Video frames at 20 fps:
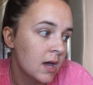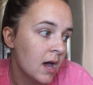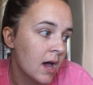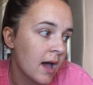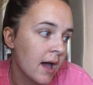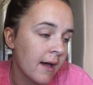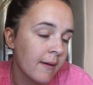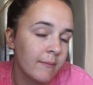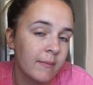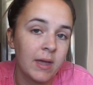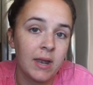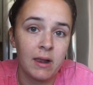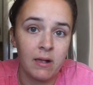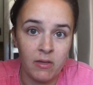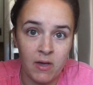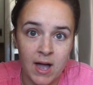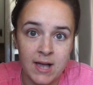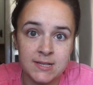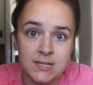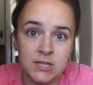and
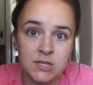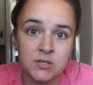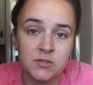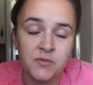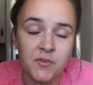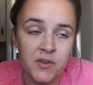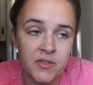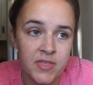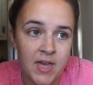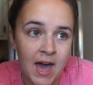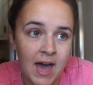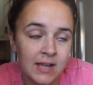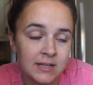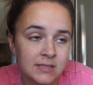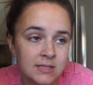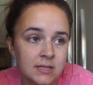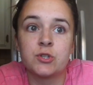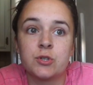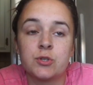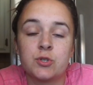classes for that.
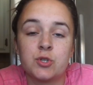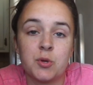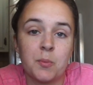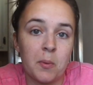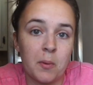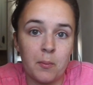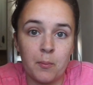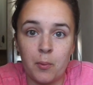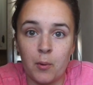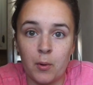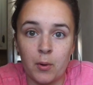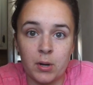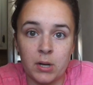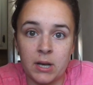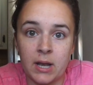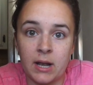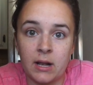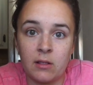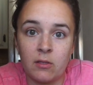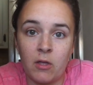Super
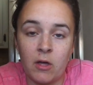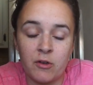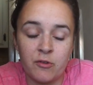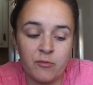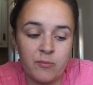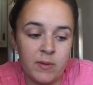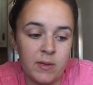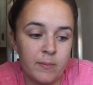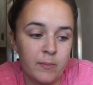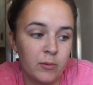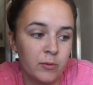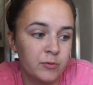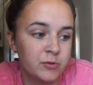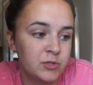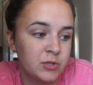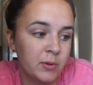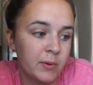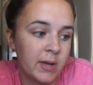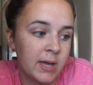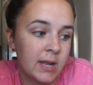important, and a lot of people
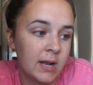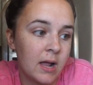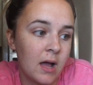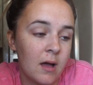do it,